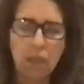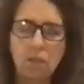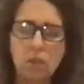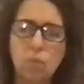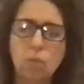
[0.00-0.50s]

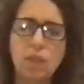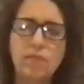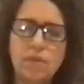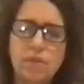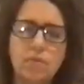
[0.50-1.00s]
So
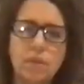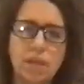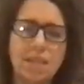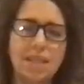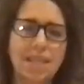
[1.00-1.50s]
whatever is
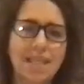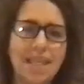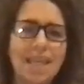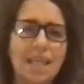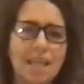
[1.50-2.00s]
arising in
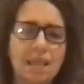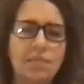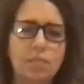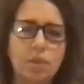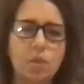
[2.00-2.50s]
any
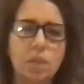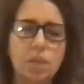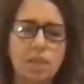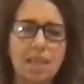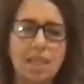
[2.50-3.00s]
given
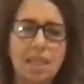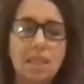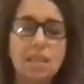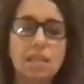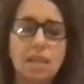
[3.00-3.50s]
moment
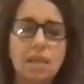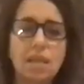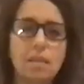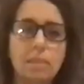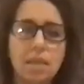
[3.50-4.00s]
is
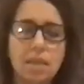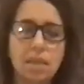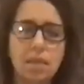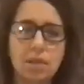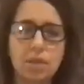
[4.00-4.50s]
the
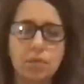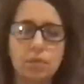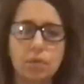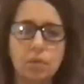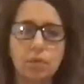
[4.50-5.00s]
material
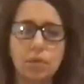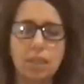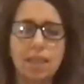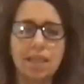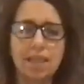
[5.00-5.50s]
for
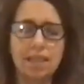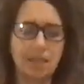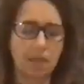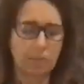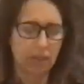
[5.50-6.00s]

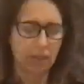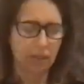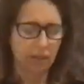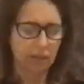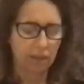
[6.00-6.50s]
insight
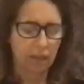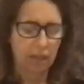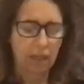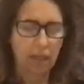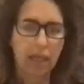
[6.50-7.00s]
practice.
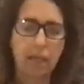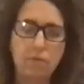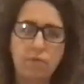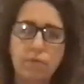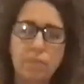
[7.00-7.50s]

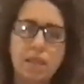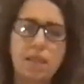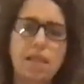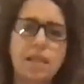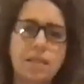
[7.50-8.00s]
And for
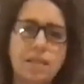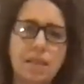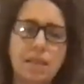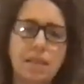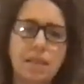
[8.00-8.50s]
me, it's
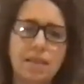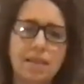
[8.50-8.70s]
the